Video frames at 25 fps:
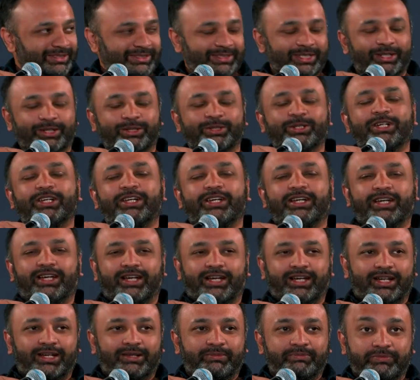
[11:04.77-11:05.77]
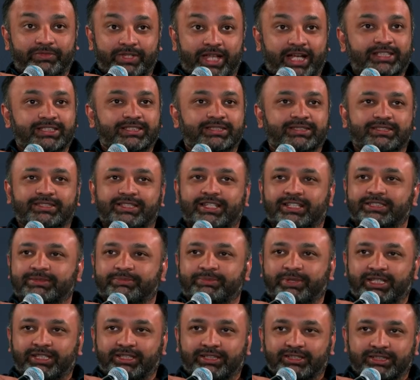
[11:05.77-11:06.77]
So that's
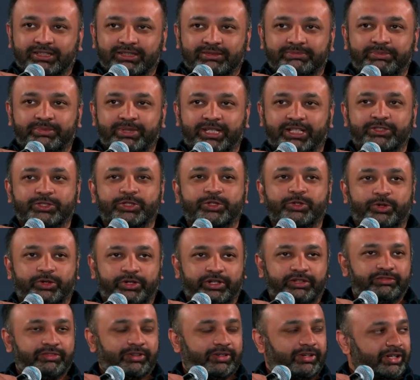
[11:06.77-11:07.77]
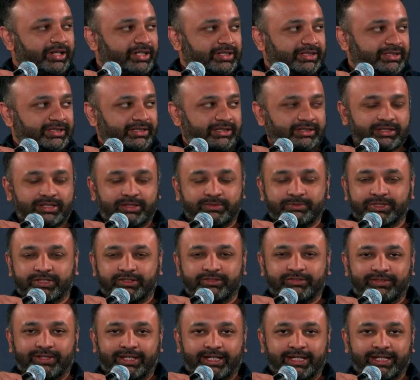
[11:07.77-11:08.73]
been the big story for us in terms of,